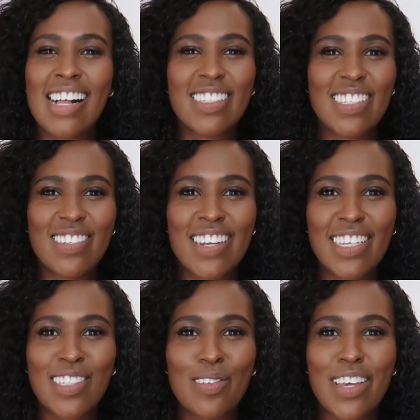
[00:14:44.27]
I'll see you
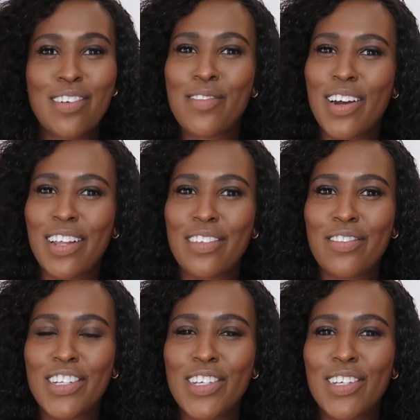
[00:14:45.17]
next week for another
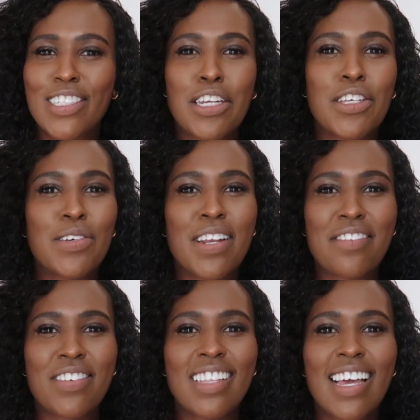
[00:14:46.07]
video. Sending you
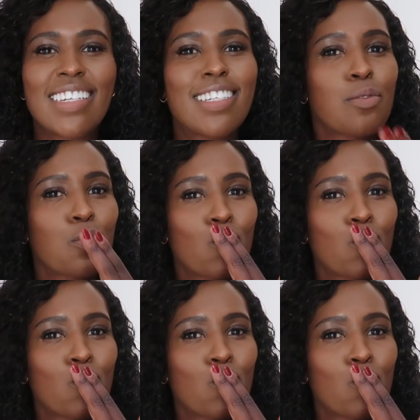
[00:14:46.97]
love and light.